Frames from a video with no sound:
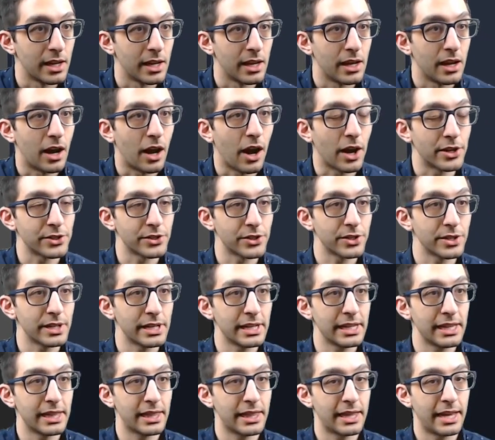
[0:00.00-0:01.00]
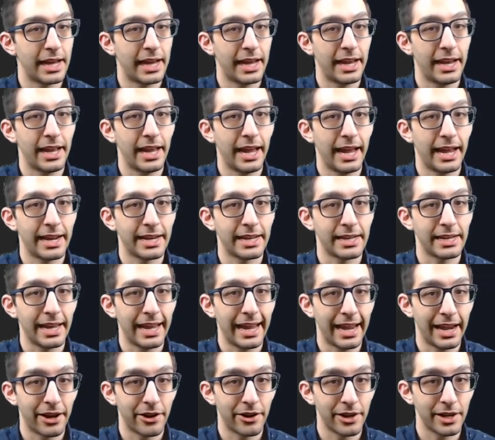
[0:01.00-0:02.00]
Underneath that, add an
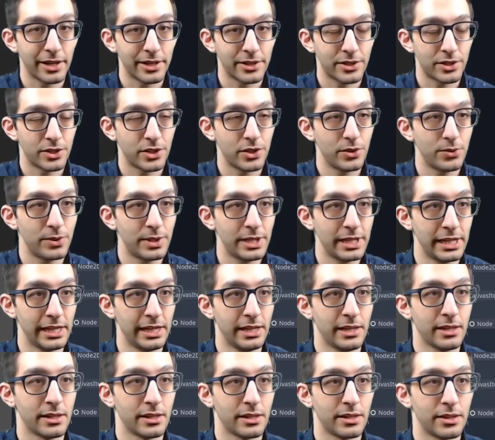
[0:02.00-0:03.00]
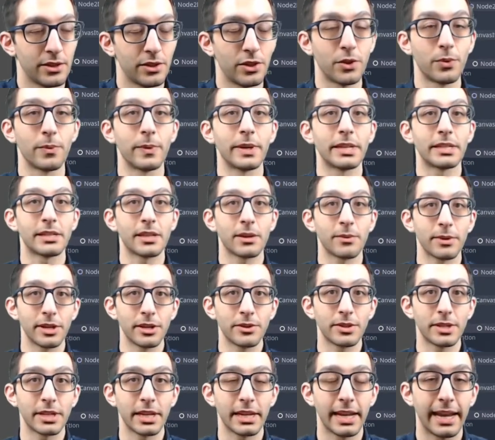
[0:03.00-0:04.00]
area 2D. The reason that we're
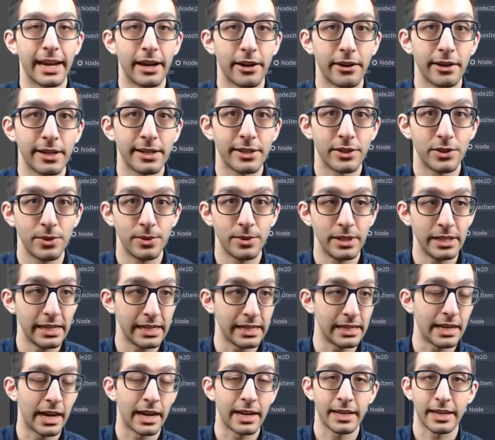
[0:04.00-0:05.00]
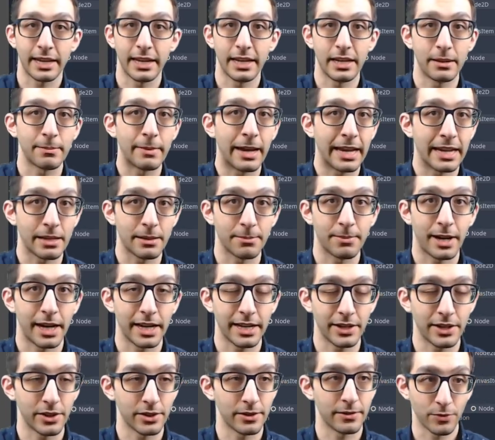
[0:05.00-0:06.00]
using an area 2D and not a kinematic
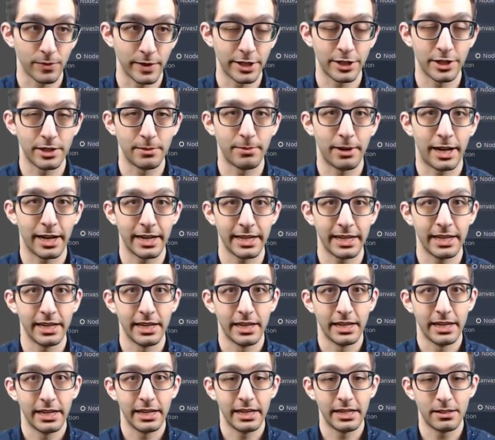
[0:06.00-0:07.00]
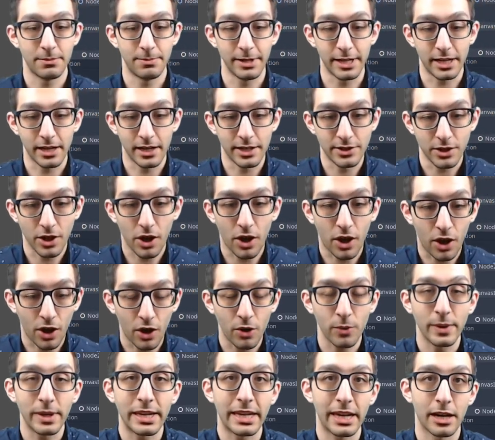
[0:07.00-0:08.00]
body or a rigid body is because all
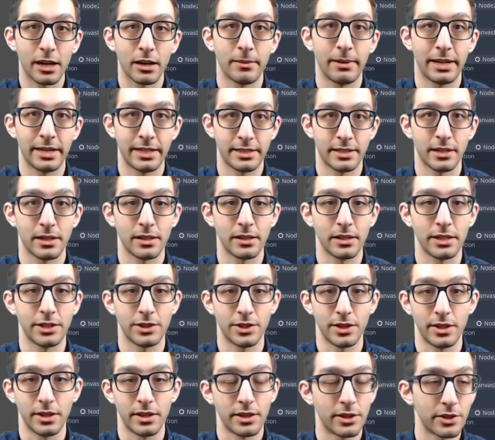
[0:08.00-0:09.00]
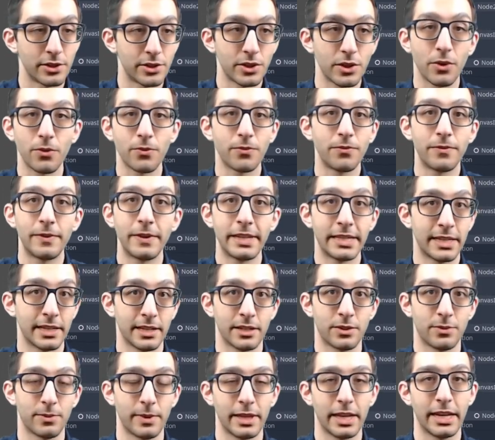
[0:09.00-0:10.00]
we care about is collision. There's no
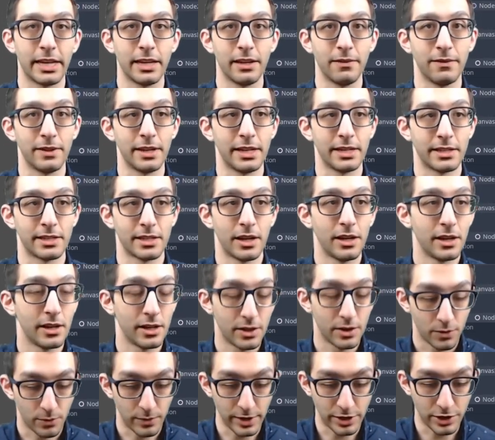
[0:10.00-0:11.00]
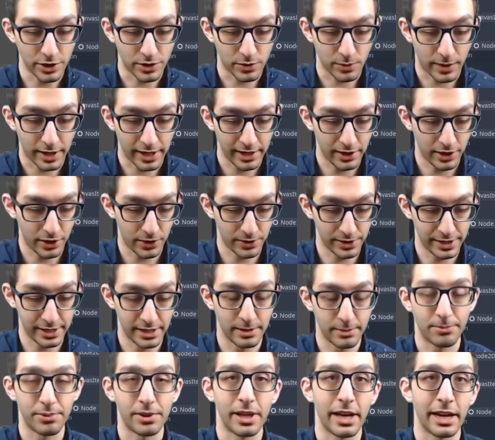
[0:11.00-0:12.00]
physics with any of this. We just want to know, did the
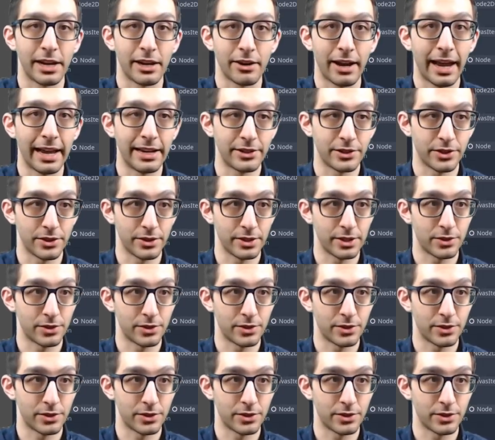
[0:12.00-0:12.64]
player enter this